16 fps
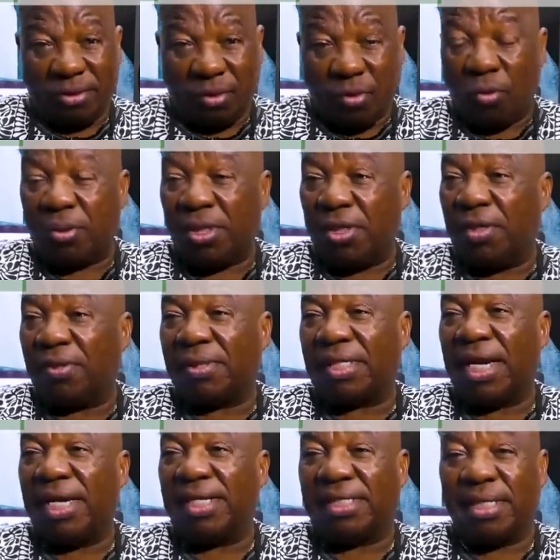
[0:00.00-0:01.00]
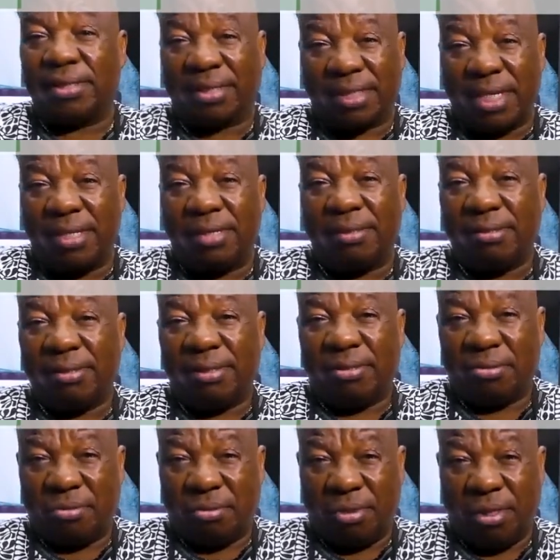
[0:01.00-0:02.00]
holding on tight, and staying
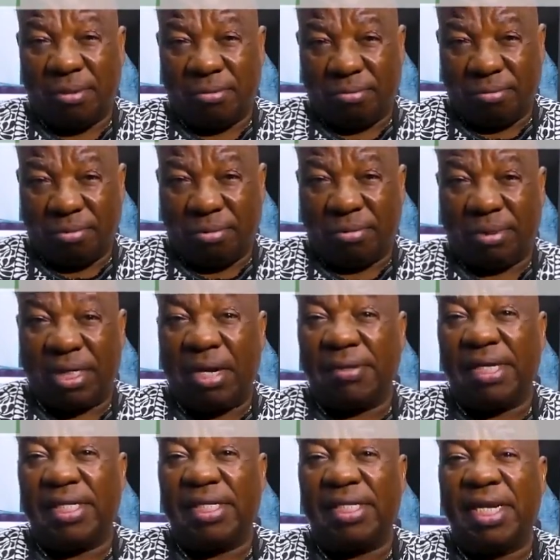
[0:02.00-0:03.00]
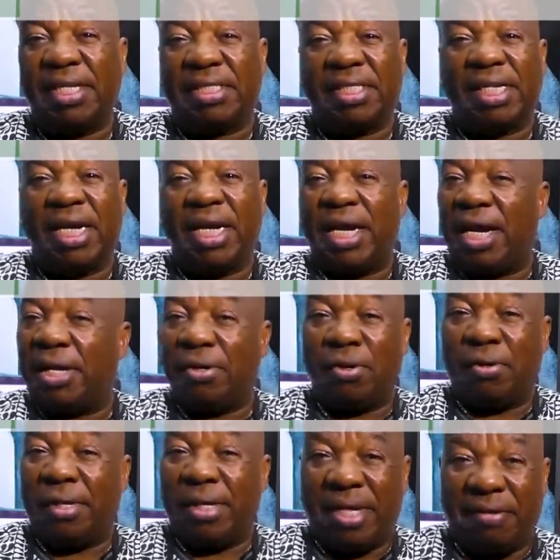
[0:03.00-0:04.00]
real grounded in Nigeria and
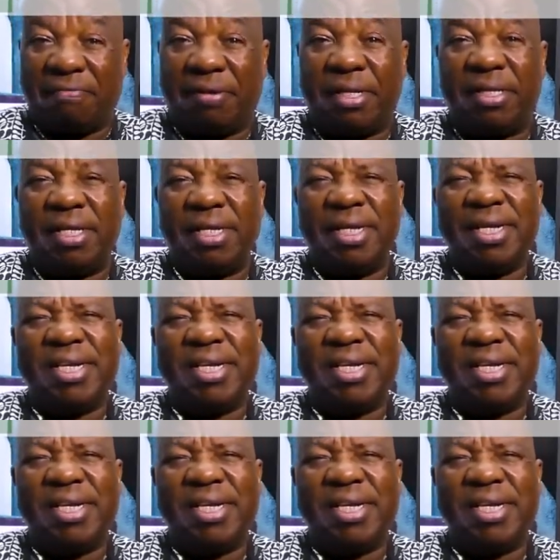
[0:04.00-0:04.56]
not leaving,